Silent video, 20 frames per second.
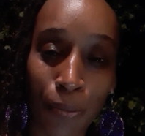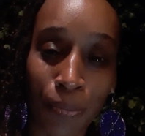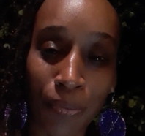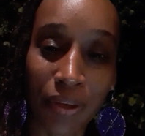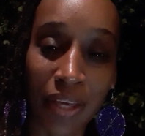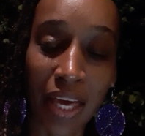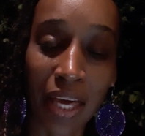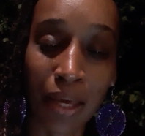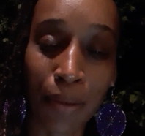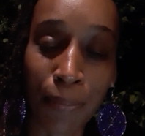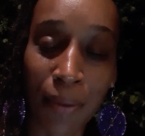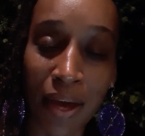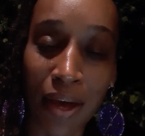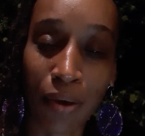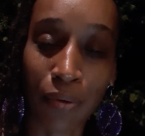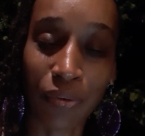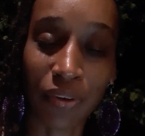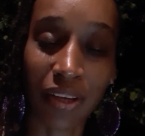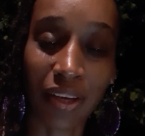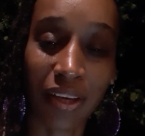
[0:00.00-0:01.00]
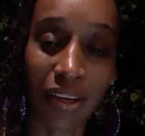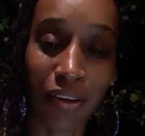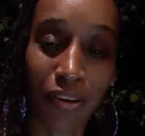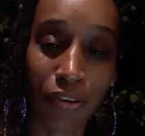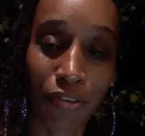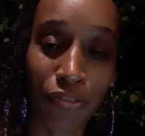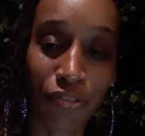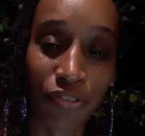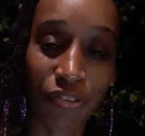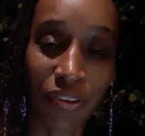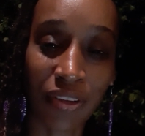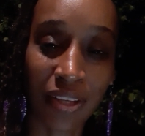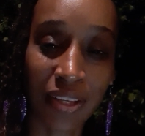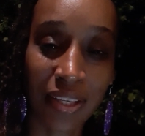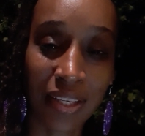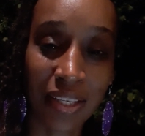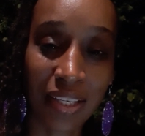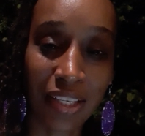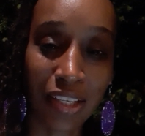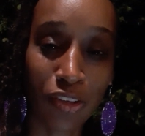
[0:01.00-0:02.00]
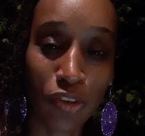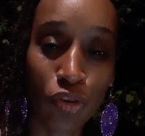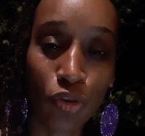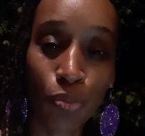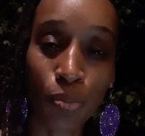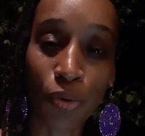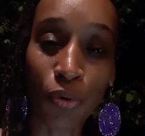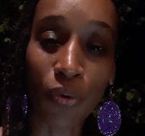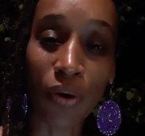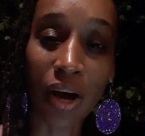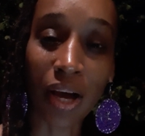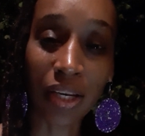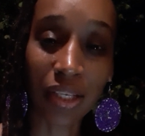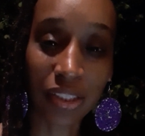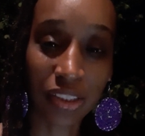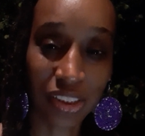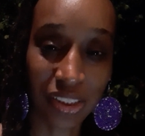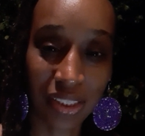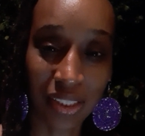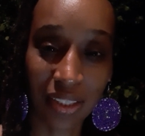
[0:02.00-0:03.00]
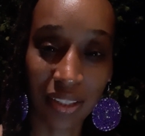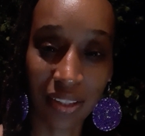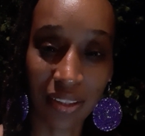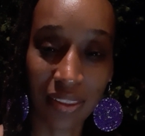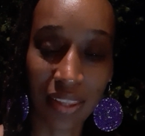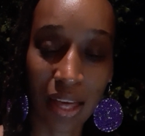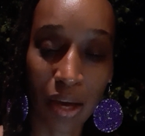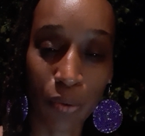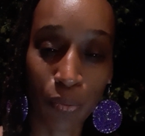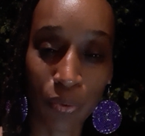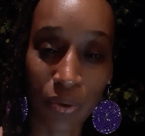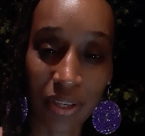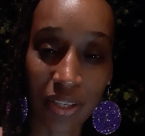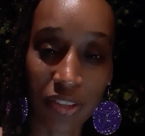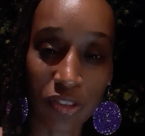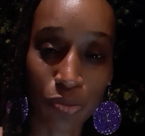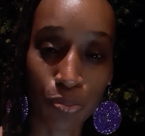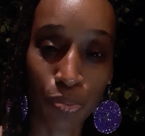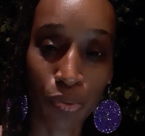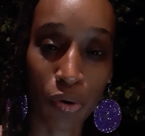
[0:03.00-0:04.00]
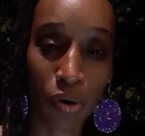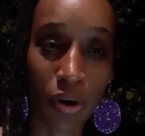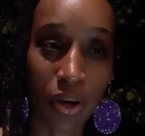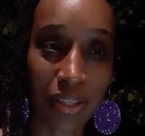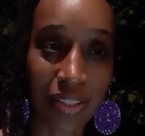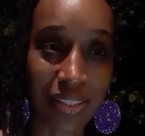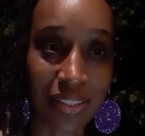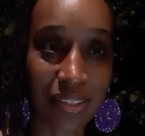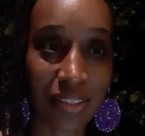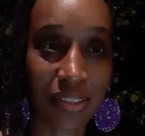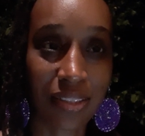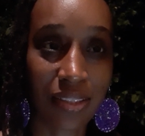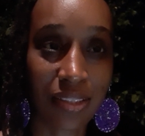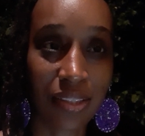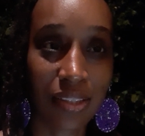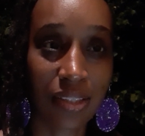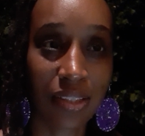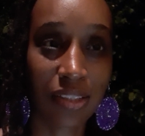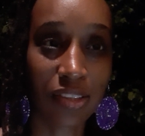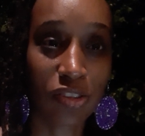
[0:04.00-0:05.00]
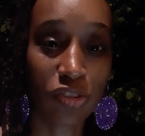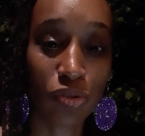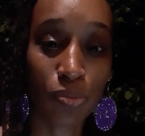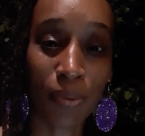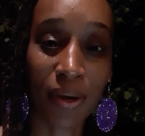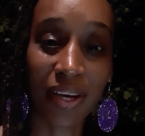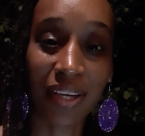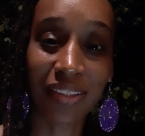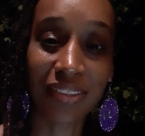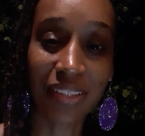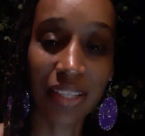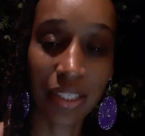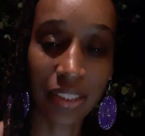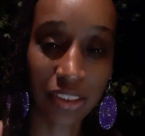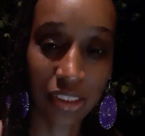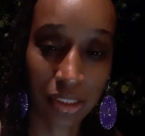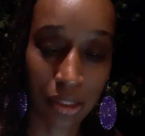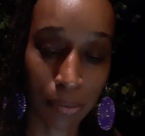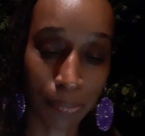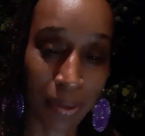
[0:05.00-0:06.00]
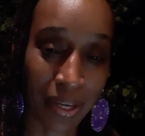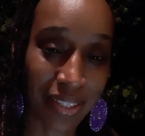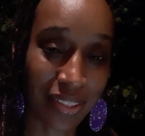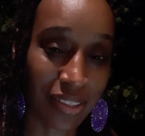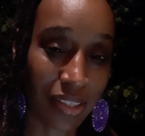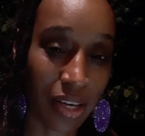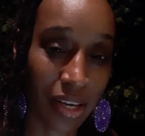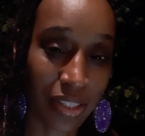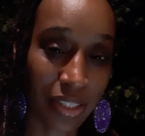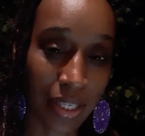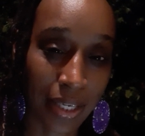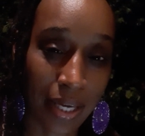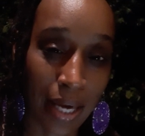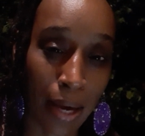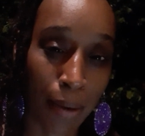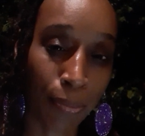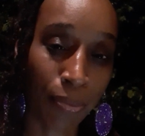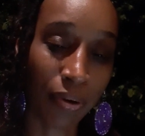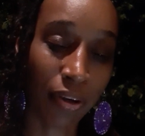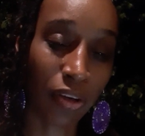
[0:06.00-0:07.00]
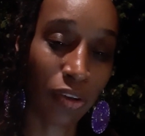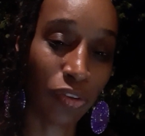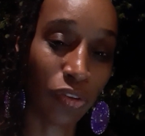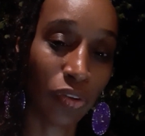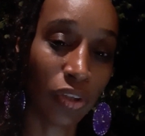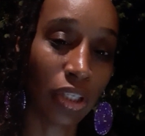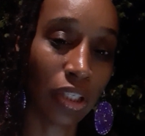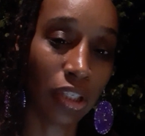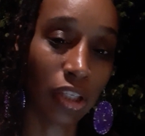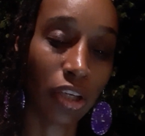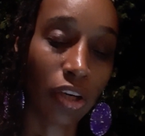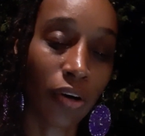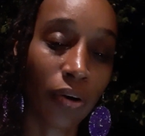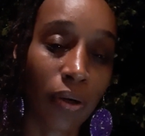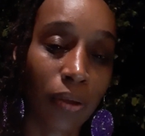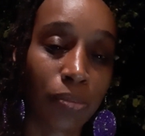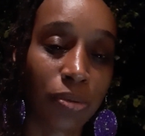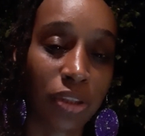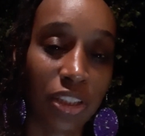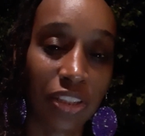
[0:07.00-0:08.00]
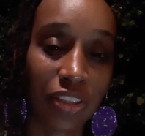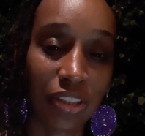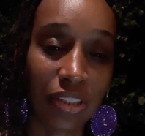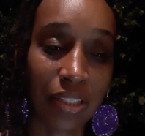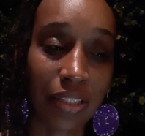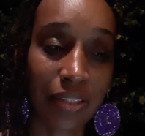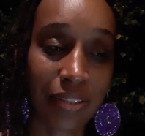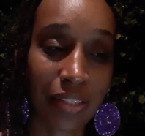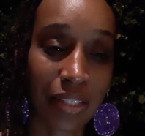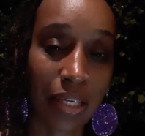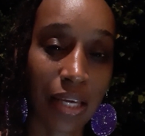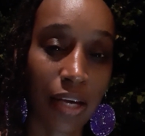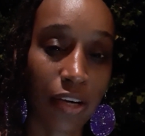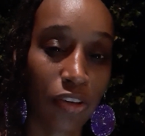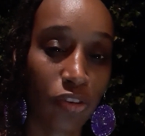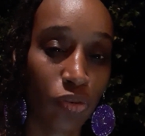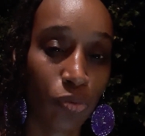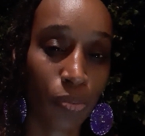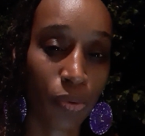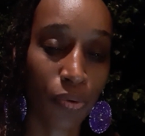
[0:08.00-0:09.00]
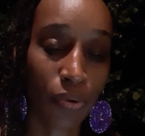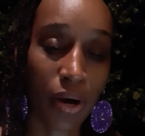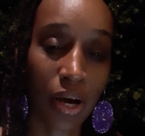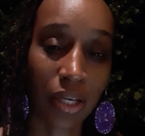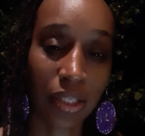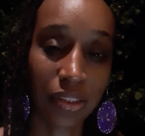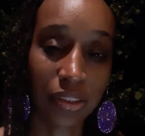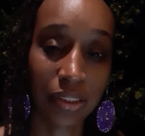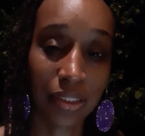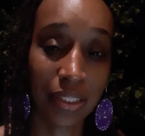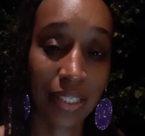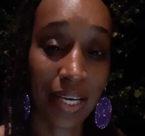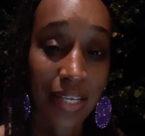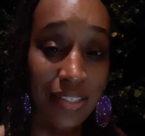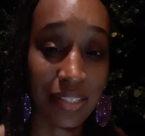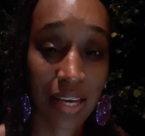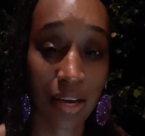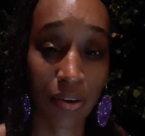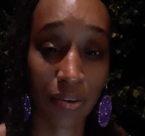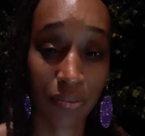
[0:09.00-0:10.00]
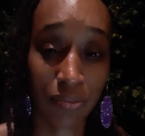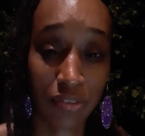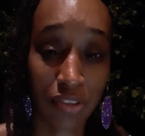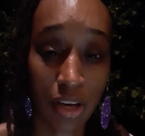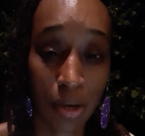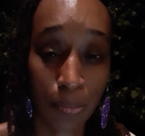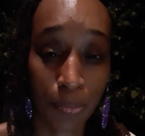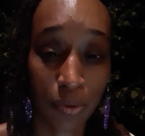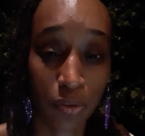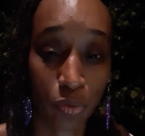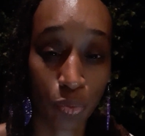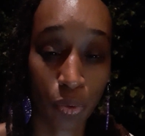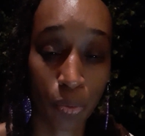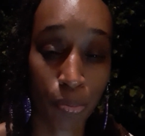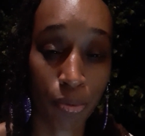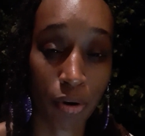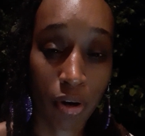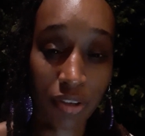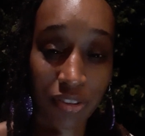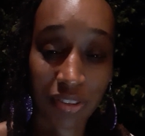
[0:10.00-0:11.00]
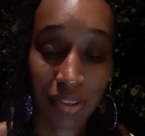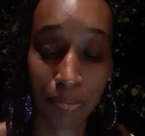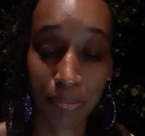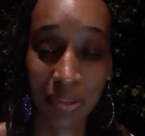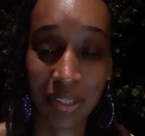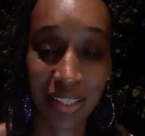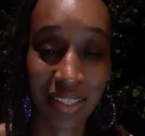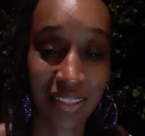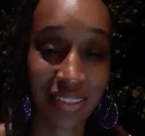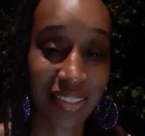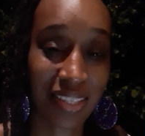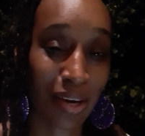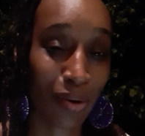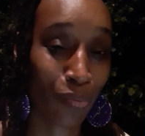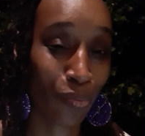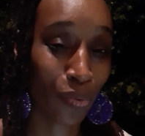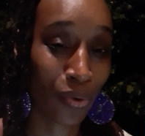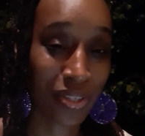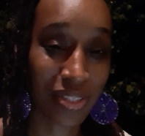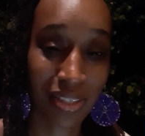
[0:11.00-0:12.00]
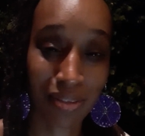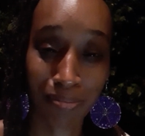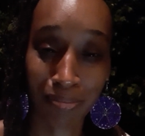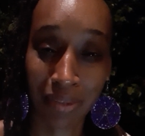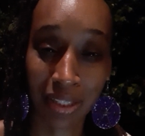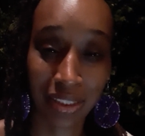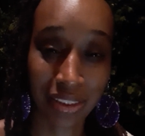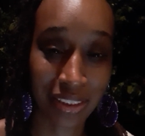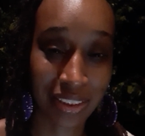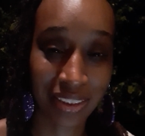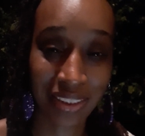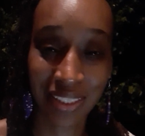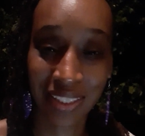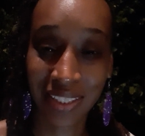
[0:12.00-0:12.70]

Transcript: came out of numerology that was brought to my attention by Tanya Gabrielle. You can look her up. She does a lot of numerology. That's how numbers were brought to me, because I wasn't much